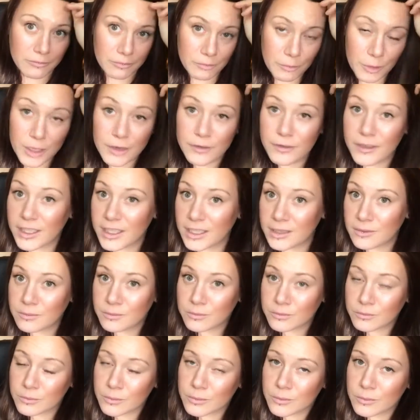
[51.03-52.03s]
Briefly
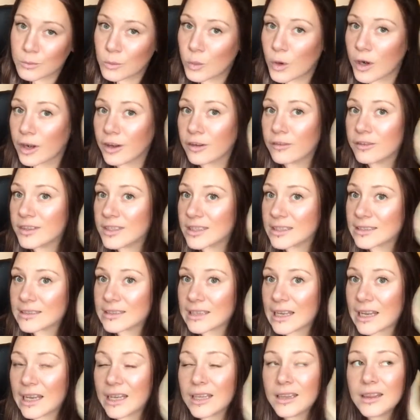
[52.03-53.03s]
went over this
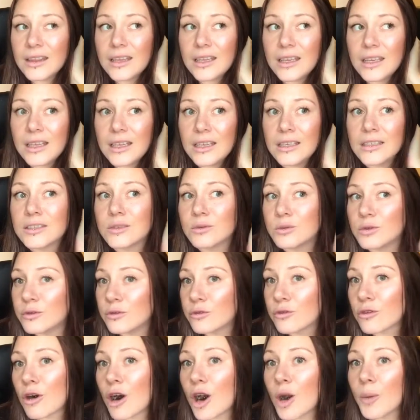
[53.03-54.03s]
in the dwarf
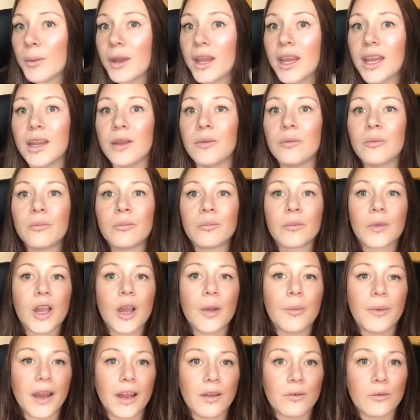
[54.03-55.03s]
gourami
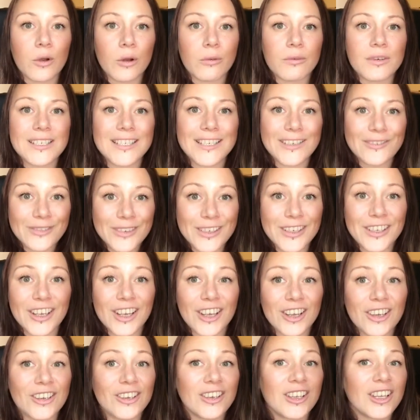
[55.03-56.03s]
coming out of quarantine
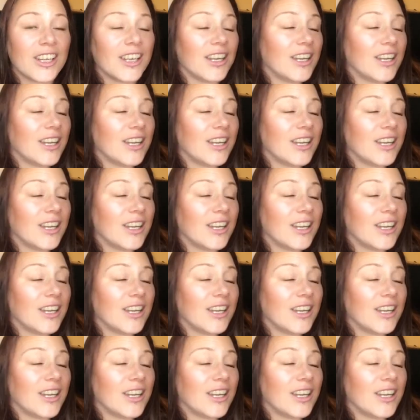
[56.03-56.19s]
video.